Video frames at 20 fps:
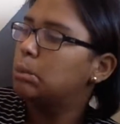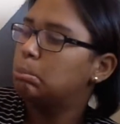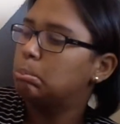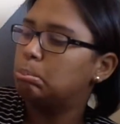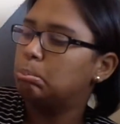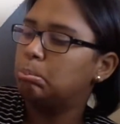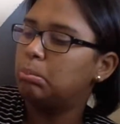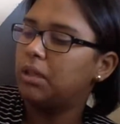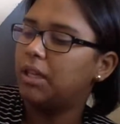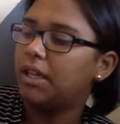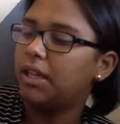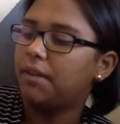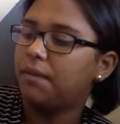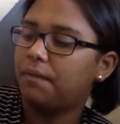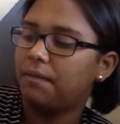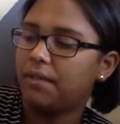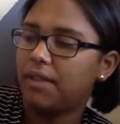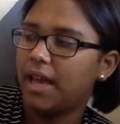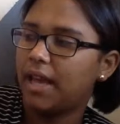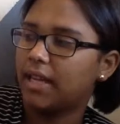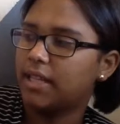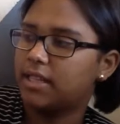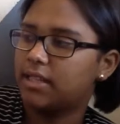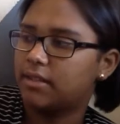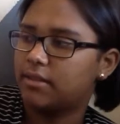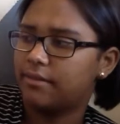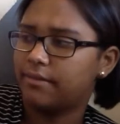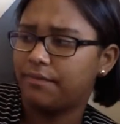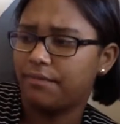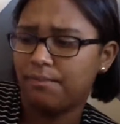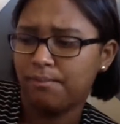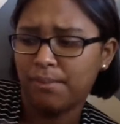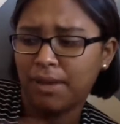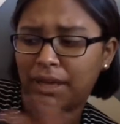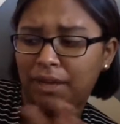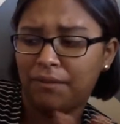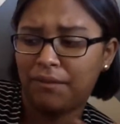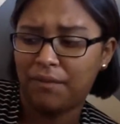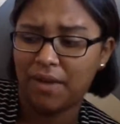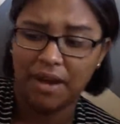Mead
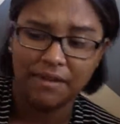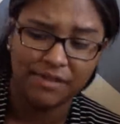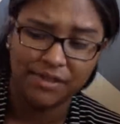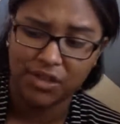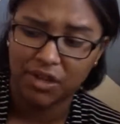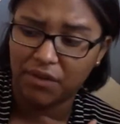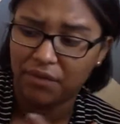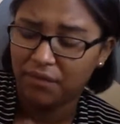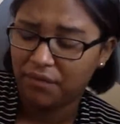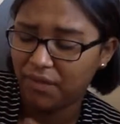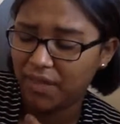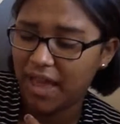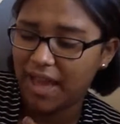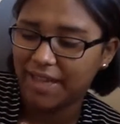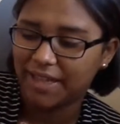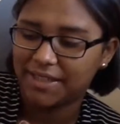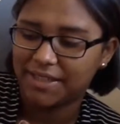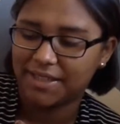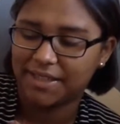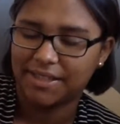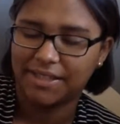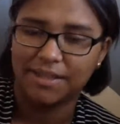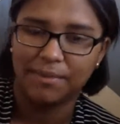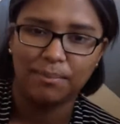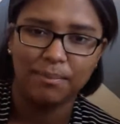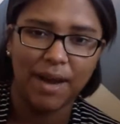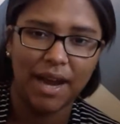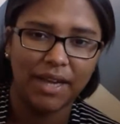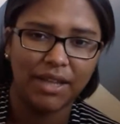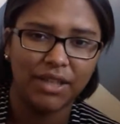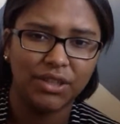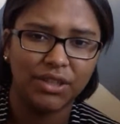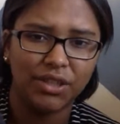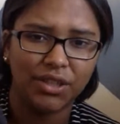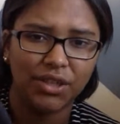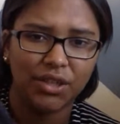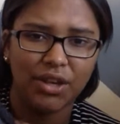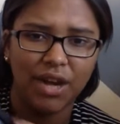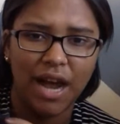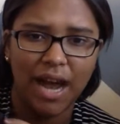5-star Flex
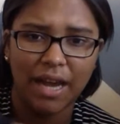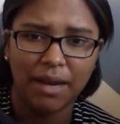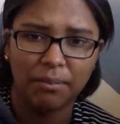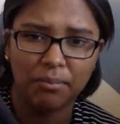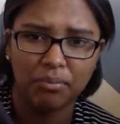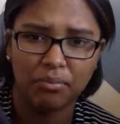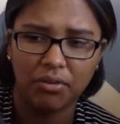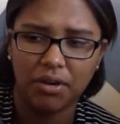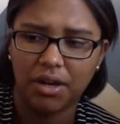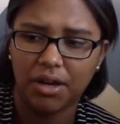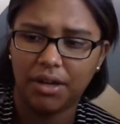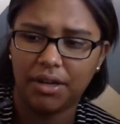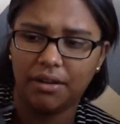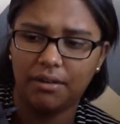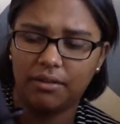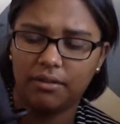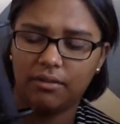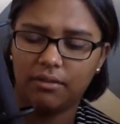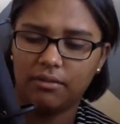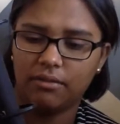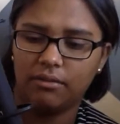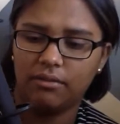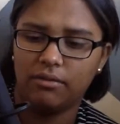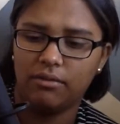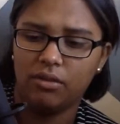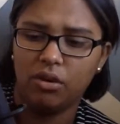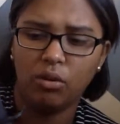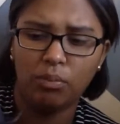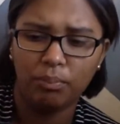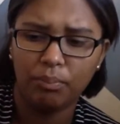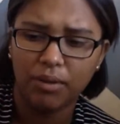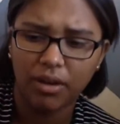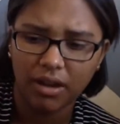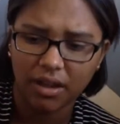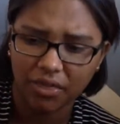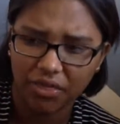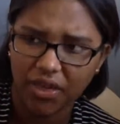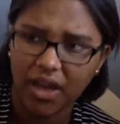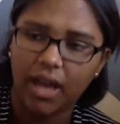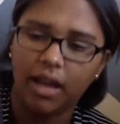binder hybrid notebook
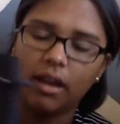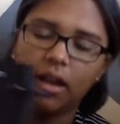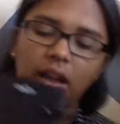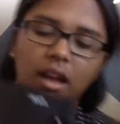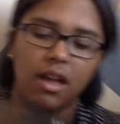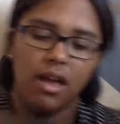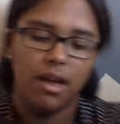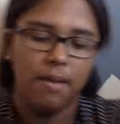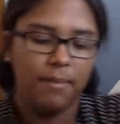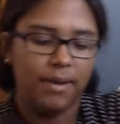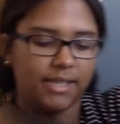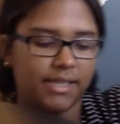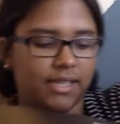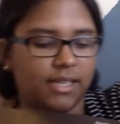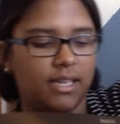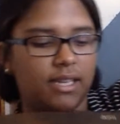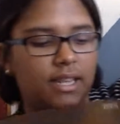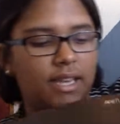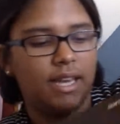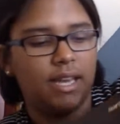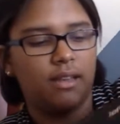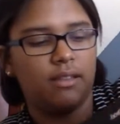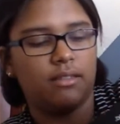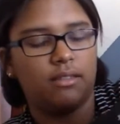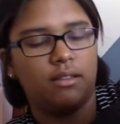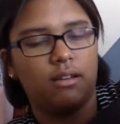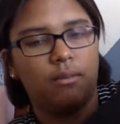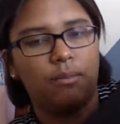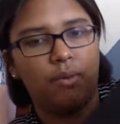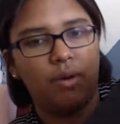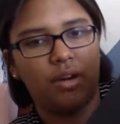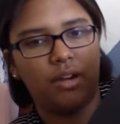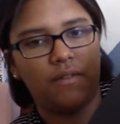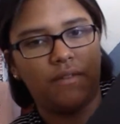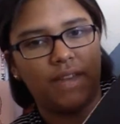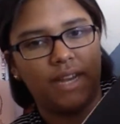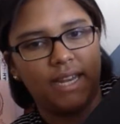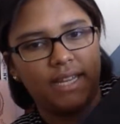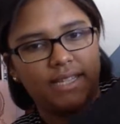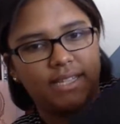thing. Basically, the point of
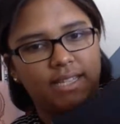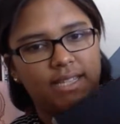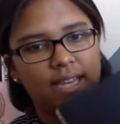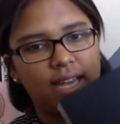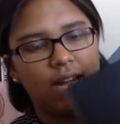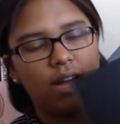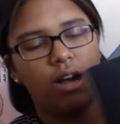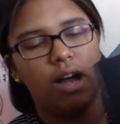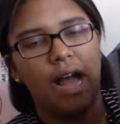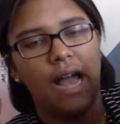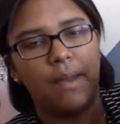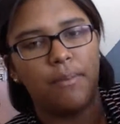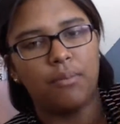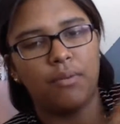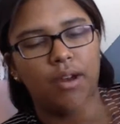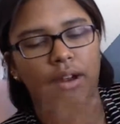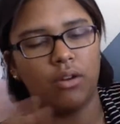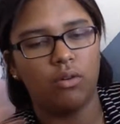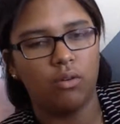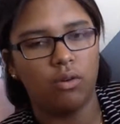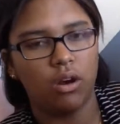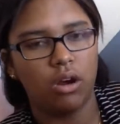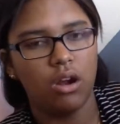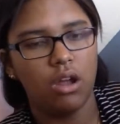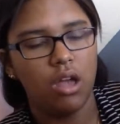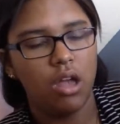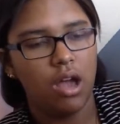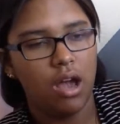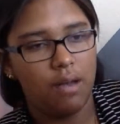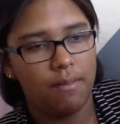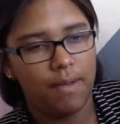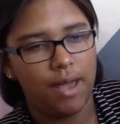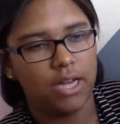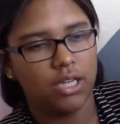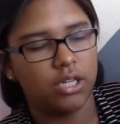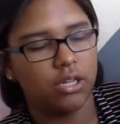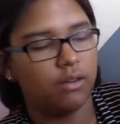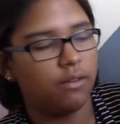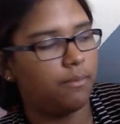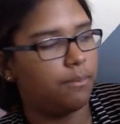it is like a hybrid or a
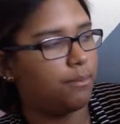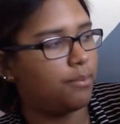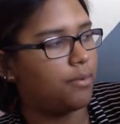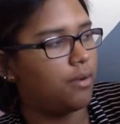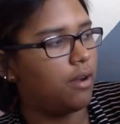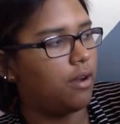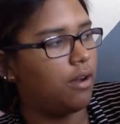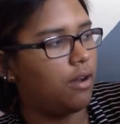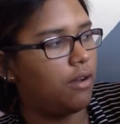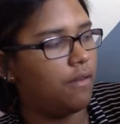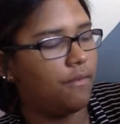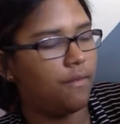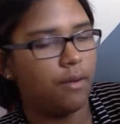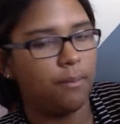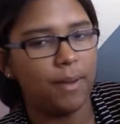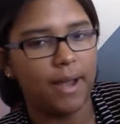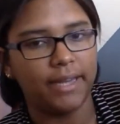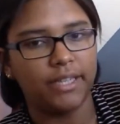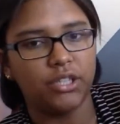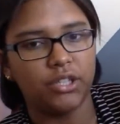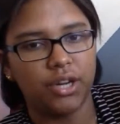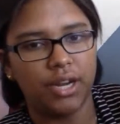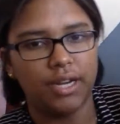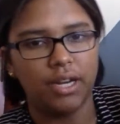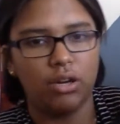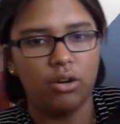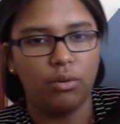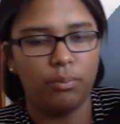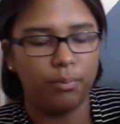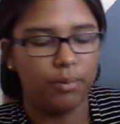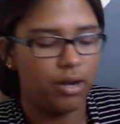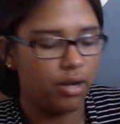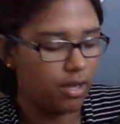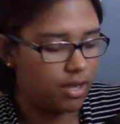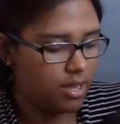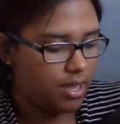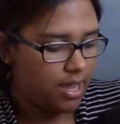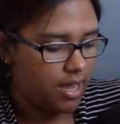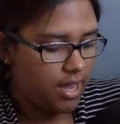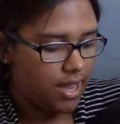matchup of a binder and a notebook.
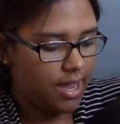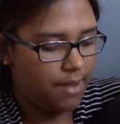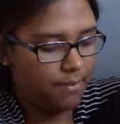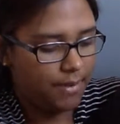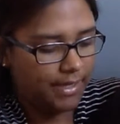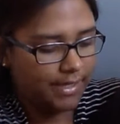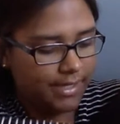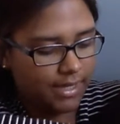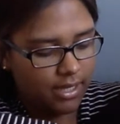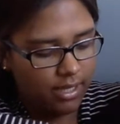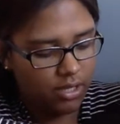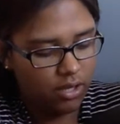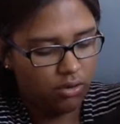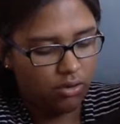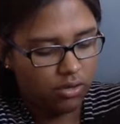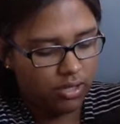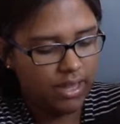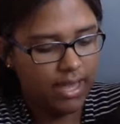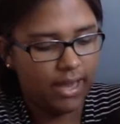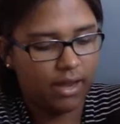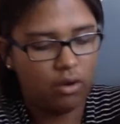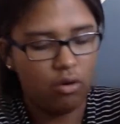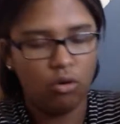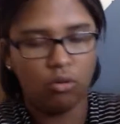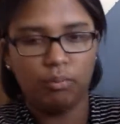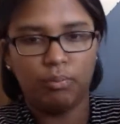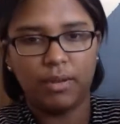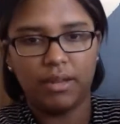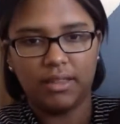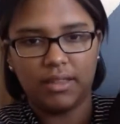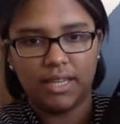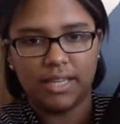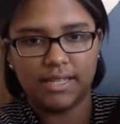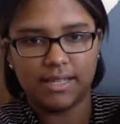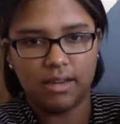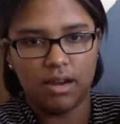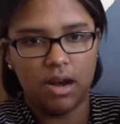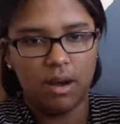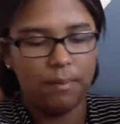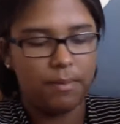And basically, you could like open
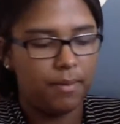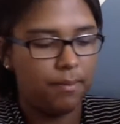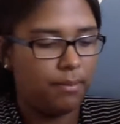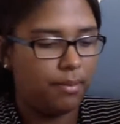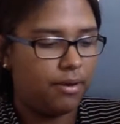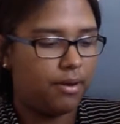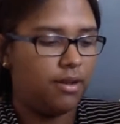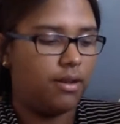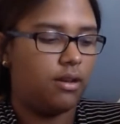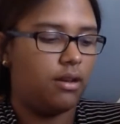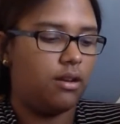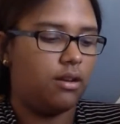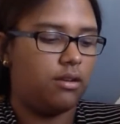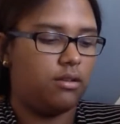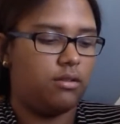these up and put